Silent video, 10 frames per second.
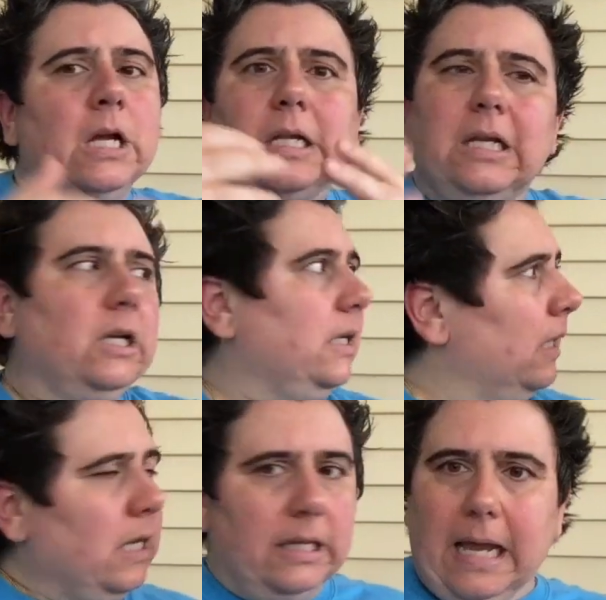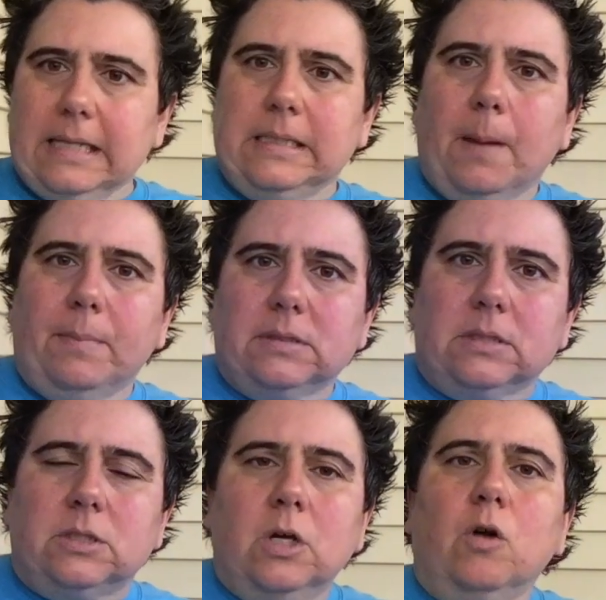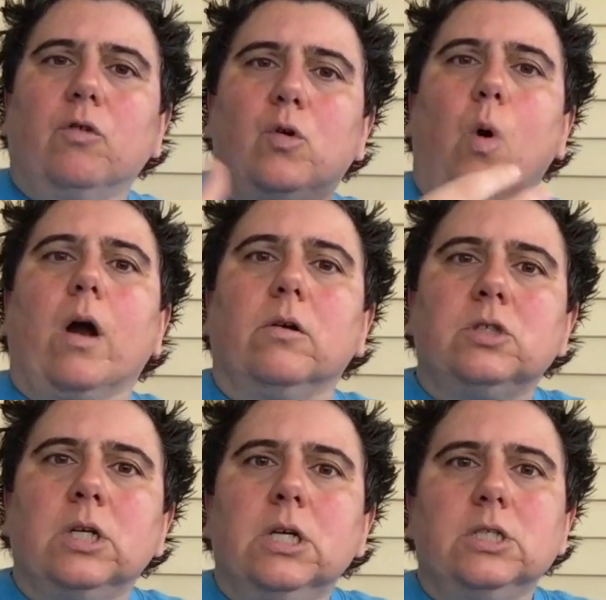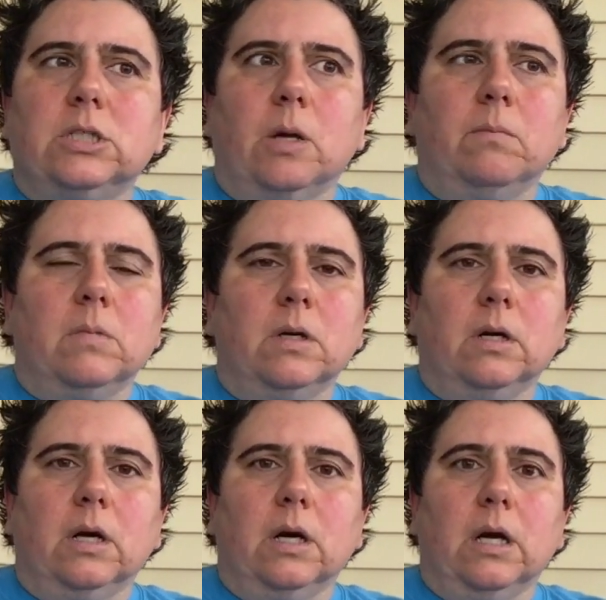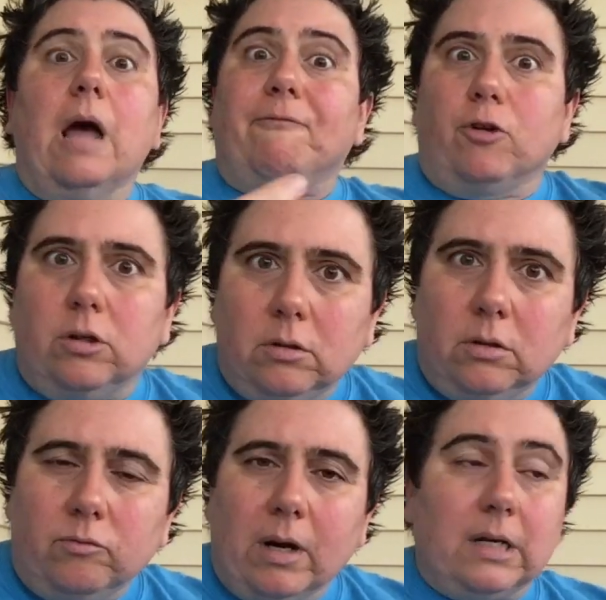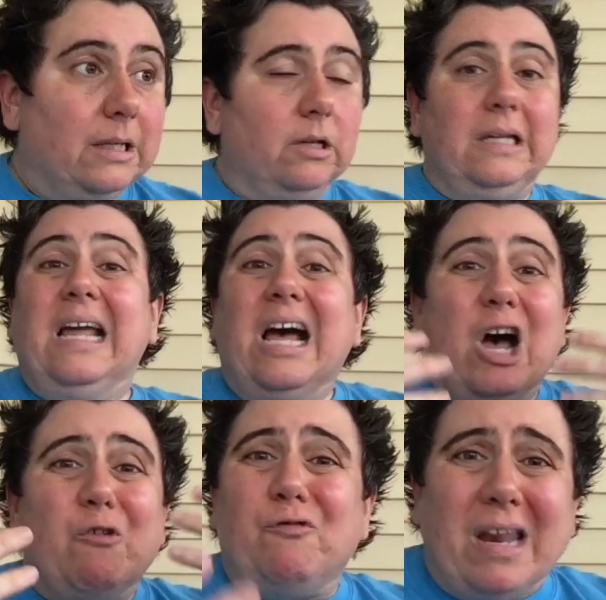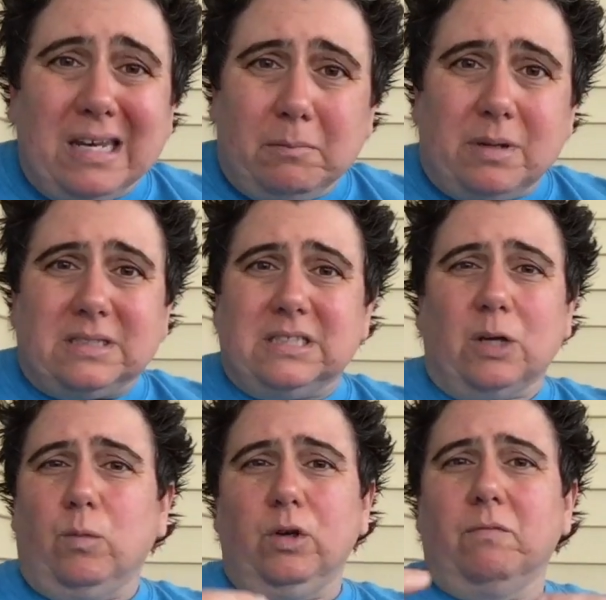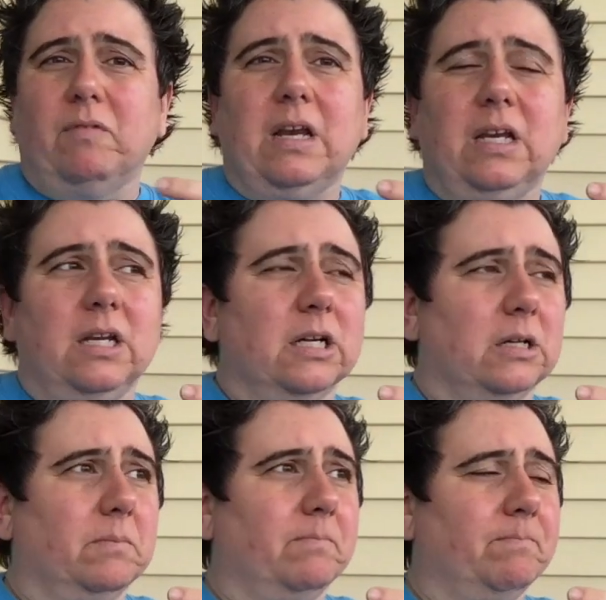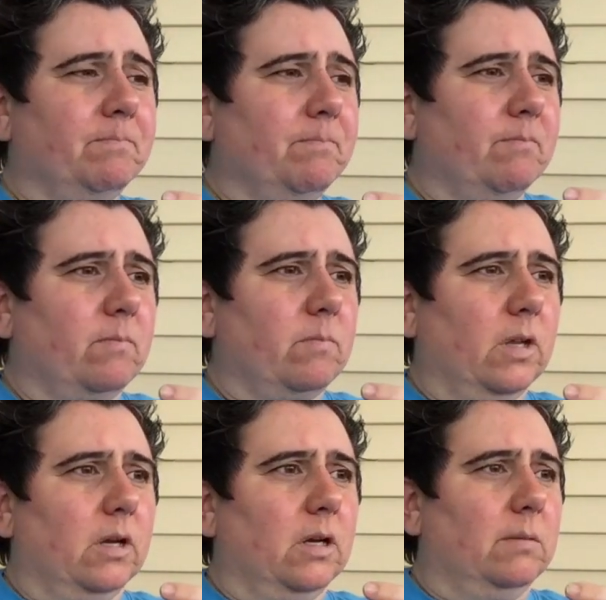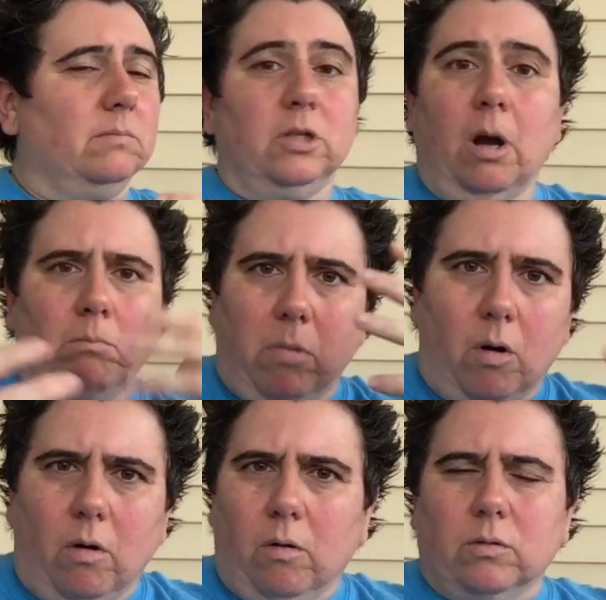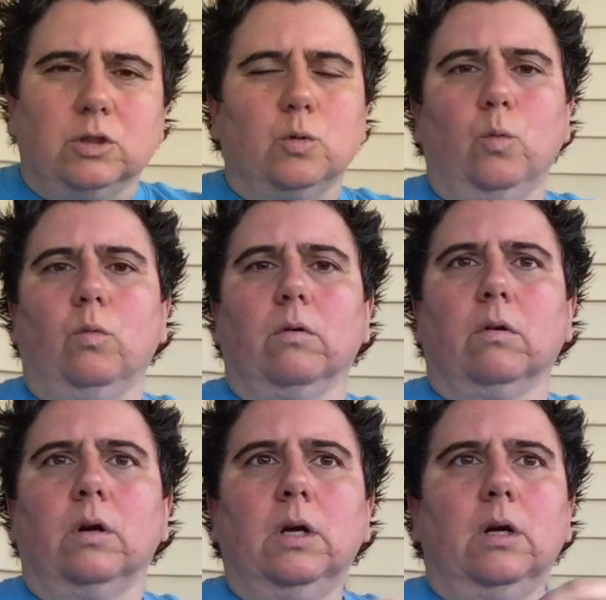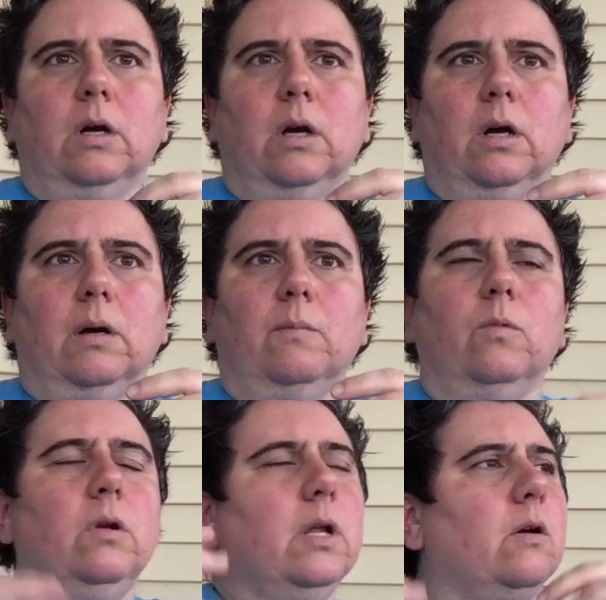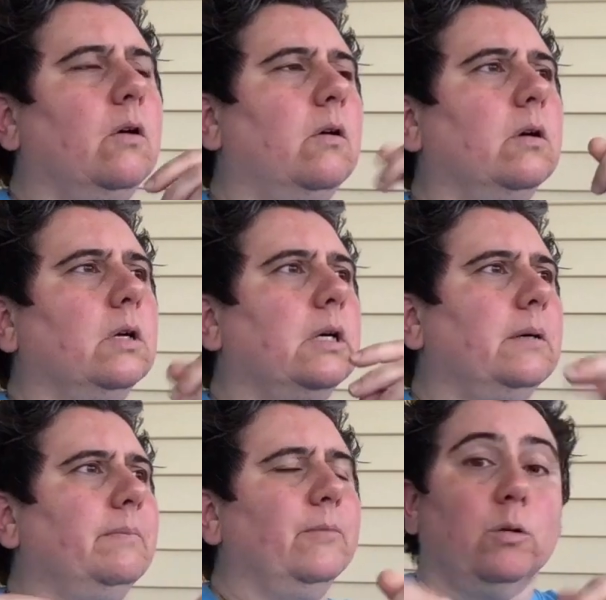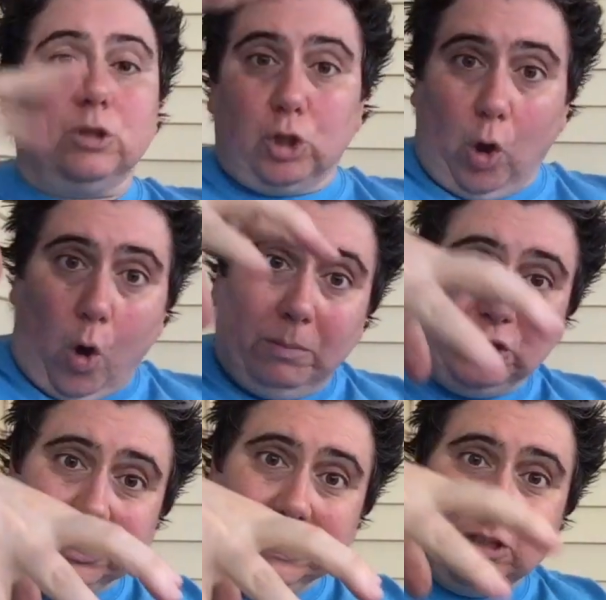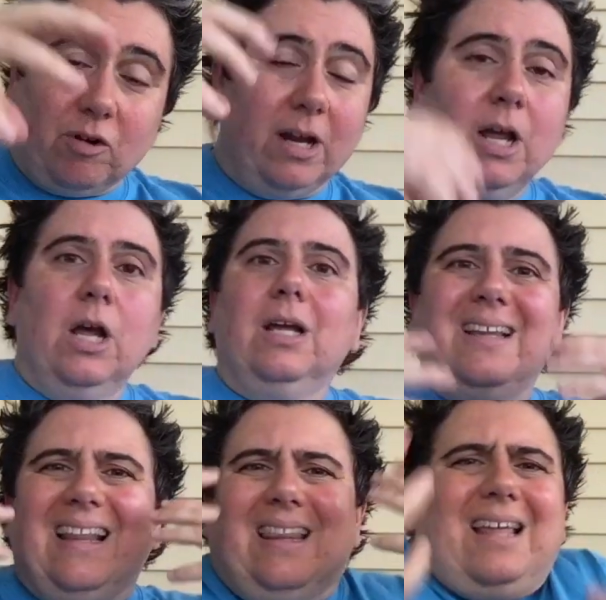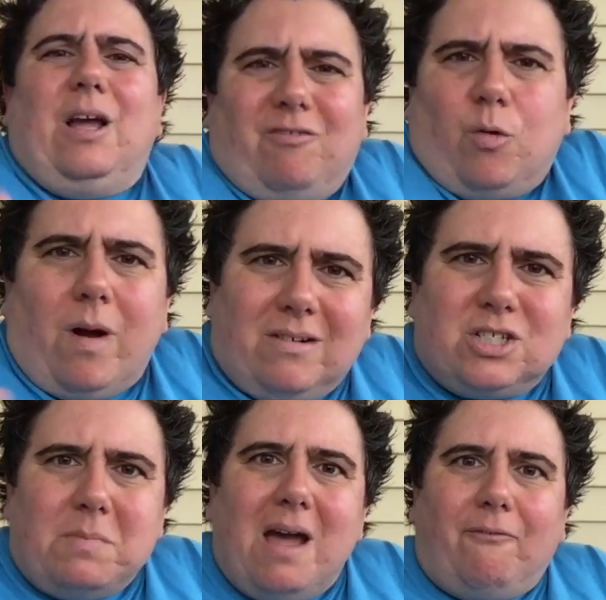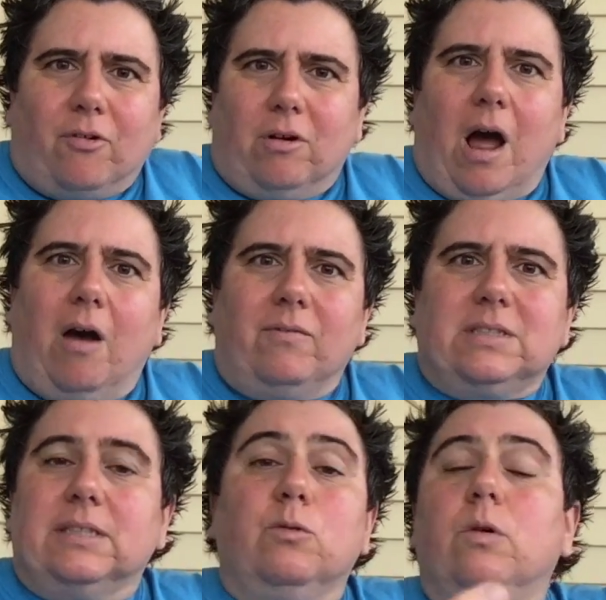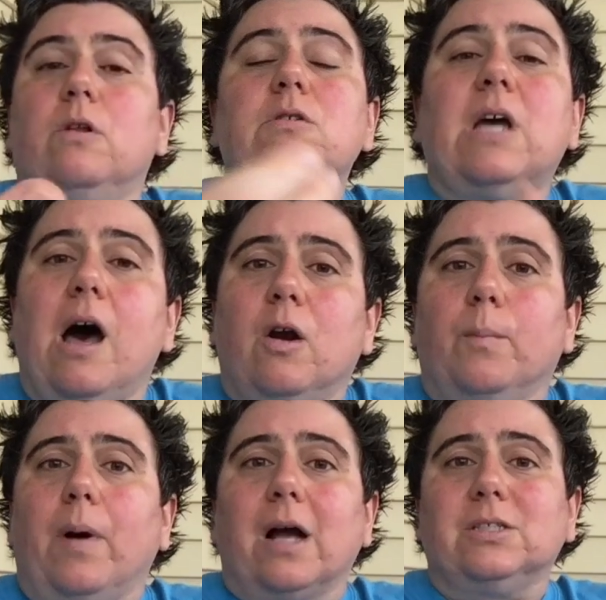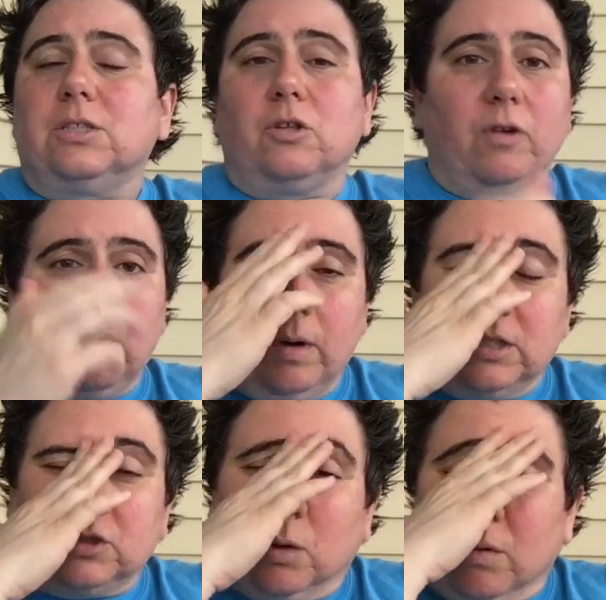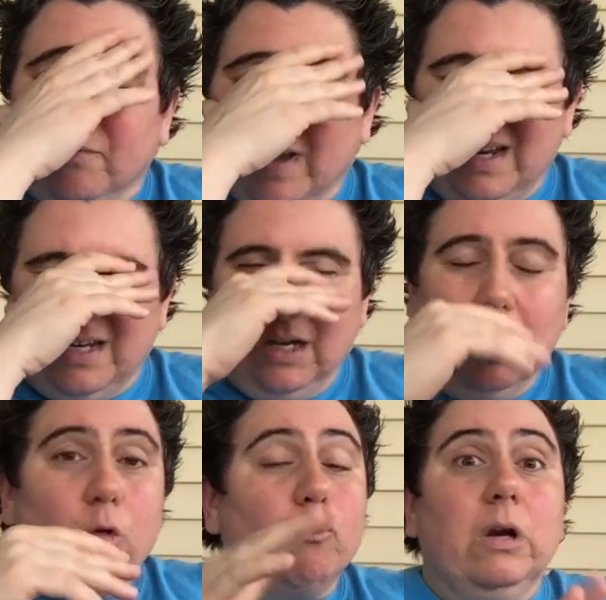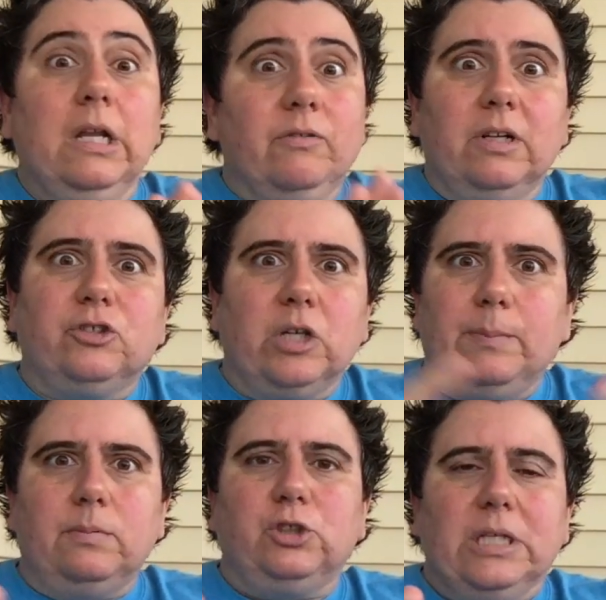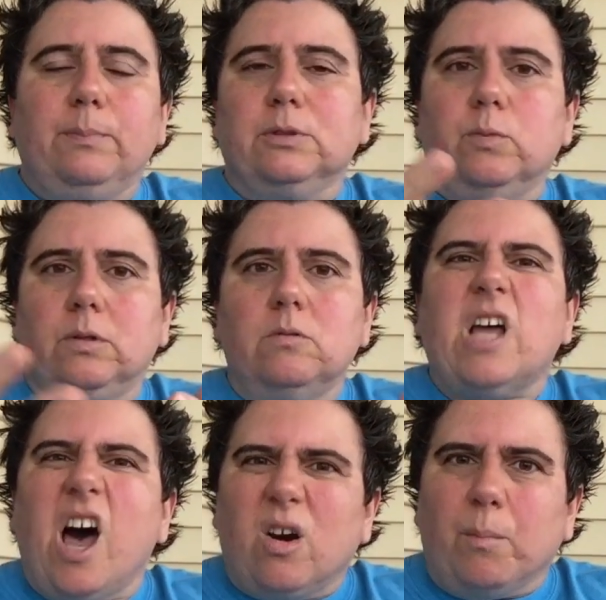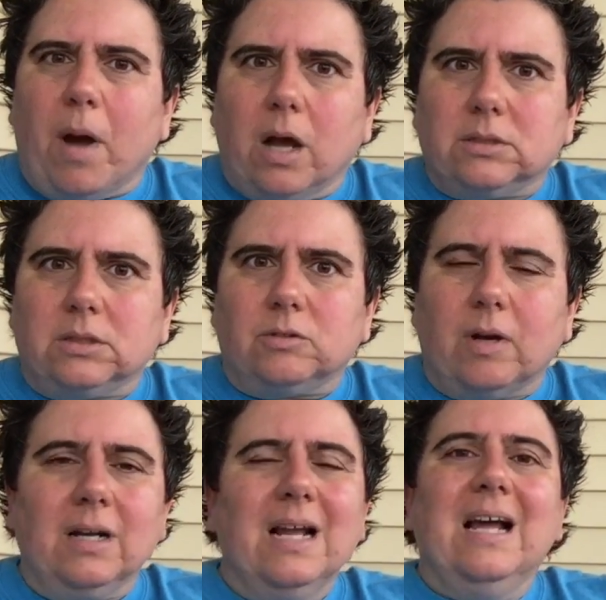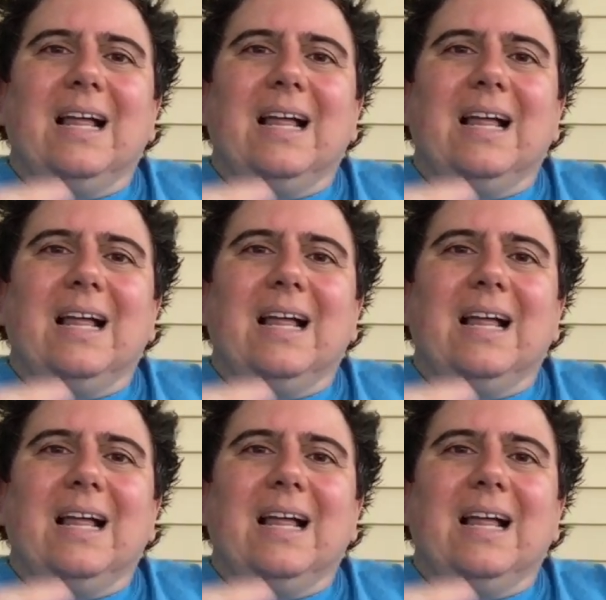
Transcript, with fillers: Clearly, the ATM business requires some uh, effort, right? Clearly, a vending business, like when you're vending um, um, gumballs or um, what are they called? Um, those claw machines, right? that requires some effort, obviously. Or those honor boxes, a great way to start with vending really, really cheap, cheap is with those honor boxes, right?